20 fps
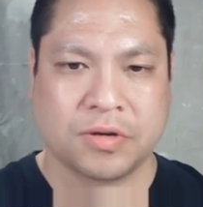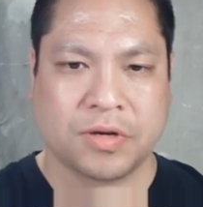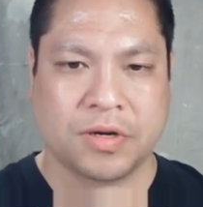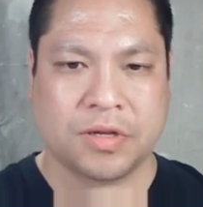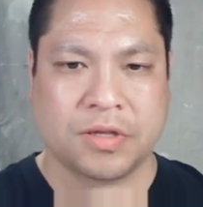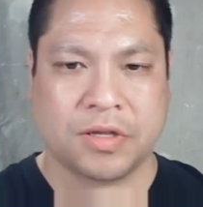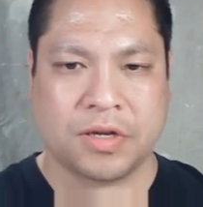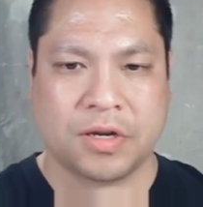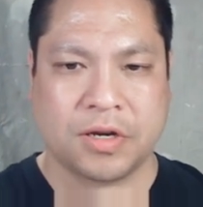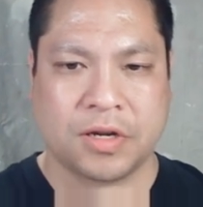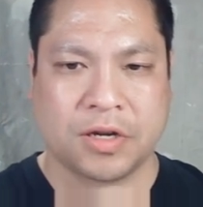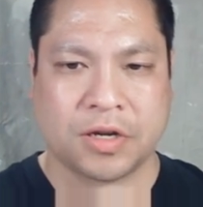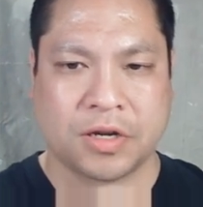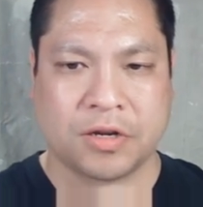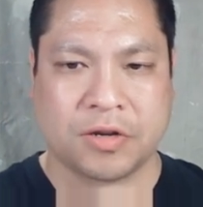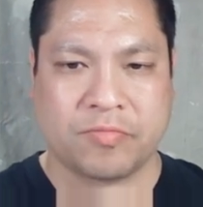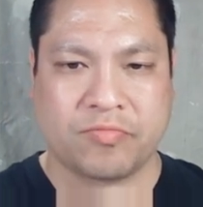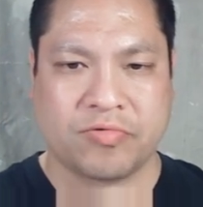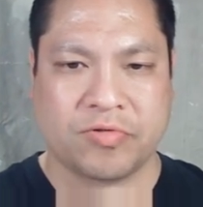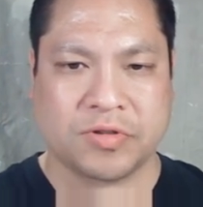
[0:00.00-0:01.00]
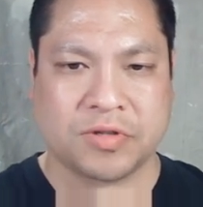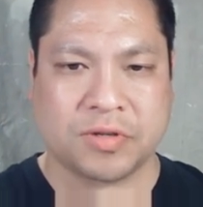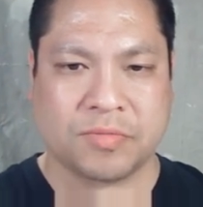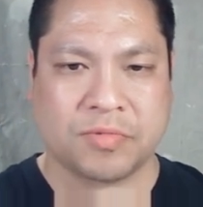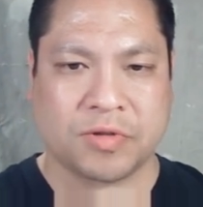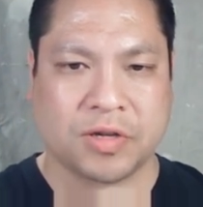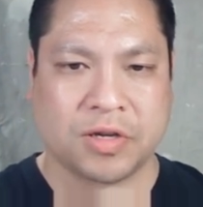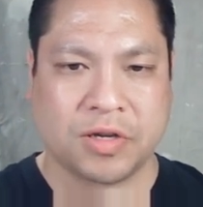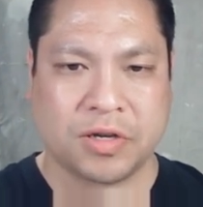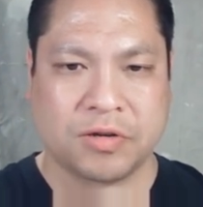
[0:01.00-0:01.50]
And then I could print
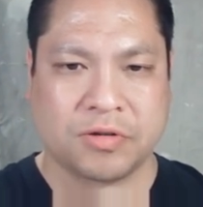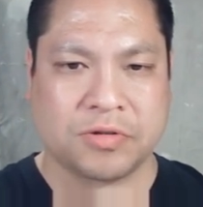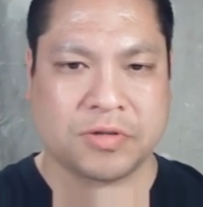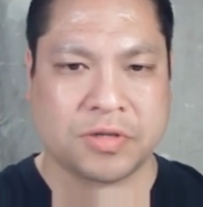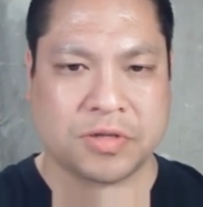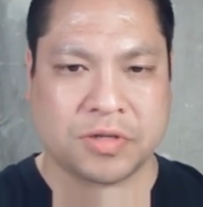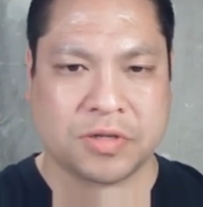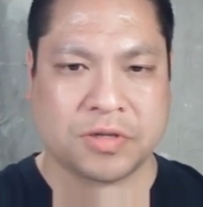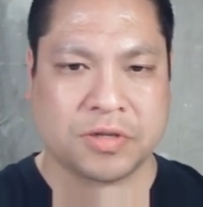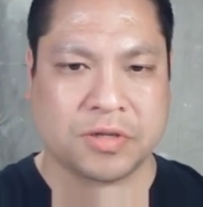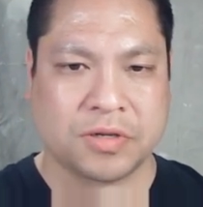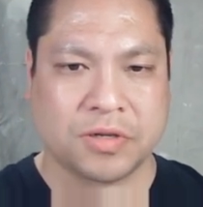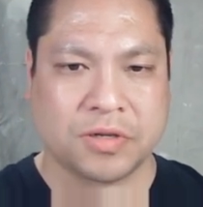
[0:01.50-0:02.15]
something else.